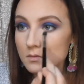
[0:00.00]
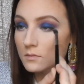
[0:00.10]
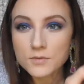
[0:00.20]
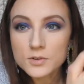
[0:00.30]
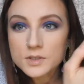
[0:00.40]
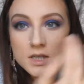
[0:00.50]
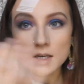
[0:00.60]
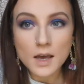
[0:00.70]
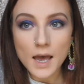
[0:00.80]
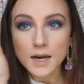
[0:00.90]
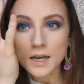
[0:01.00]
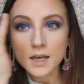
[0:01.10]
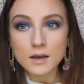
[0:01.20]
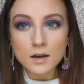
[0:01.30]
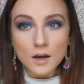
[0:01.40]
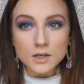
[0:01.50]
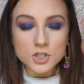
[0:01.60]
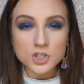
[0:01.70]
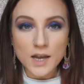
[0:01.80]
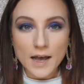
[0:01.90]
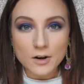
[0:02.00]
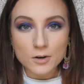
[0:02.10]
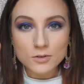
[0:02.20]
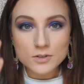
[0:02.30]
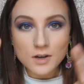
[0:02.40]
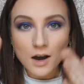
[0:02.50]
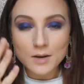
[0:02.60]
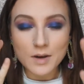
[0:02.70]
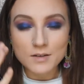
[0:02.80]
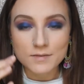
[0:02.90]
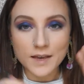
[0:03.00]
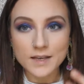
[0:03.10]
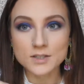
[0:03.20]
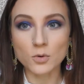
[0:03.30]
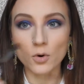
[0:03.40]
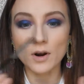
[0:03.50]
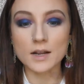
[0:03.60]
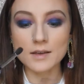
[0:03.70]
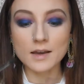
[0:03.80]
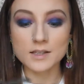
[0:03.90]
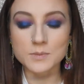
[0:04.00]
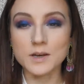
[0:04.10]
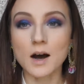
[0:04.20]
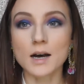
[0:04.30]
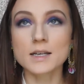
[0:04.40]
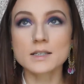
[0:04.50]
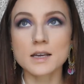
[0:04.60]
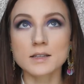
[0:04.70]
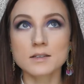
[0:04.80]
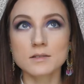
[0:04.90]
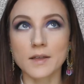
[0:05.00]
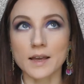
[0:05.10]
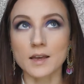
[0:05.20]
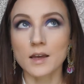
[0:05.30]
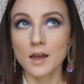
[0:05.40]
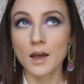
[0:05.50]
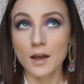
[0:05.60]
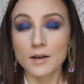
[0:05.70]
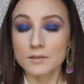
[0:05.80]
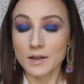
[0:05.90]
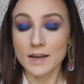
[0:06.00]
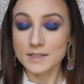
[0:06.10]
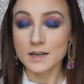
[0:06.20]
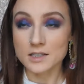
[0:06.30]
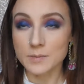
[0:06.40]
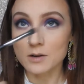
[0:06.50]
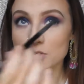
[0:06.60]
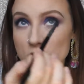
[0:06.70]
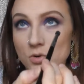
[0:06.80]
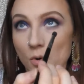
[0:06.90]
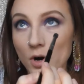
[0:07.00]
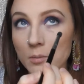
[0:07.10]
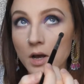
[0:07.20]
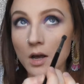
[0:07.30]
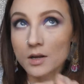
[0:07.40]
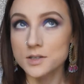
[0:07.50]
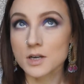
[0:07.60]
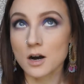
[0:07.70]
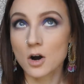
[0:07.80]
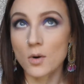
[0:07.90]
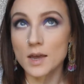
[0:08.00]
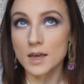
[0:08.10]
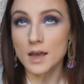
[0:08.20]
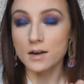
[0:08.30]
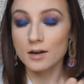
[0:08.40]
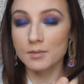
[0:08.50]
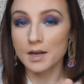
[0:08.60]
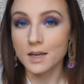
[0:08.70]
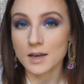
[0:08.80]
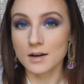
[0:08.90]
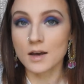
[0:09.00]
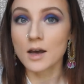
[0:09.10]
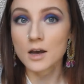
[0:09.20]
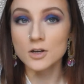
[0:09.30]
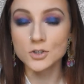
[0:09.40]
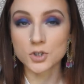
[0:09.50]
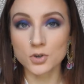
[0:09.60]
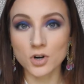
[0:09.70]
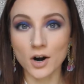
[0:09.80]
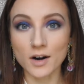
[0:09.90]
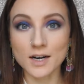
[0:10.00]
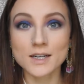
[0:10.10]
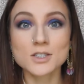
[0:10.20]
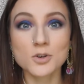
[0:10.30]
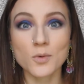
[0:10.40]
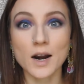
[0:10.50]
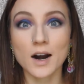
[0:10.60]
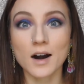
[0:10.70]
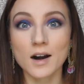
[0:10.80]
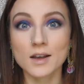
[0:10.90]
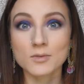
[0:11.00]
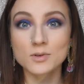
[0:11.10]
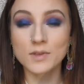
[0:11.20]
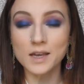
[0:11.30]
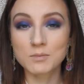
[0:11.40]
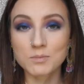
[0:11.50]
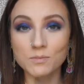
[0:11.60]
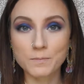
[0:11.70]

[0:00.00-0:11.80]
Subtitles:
If you see any shadows on my face or anything, it's because it, like I said, it's about to storm. So it ended up getting too dark to where it would like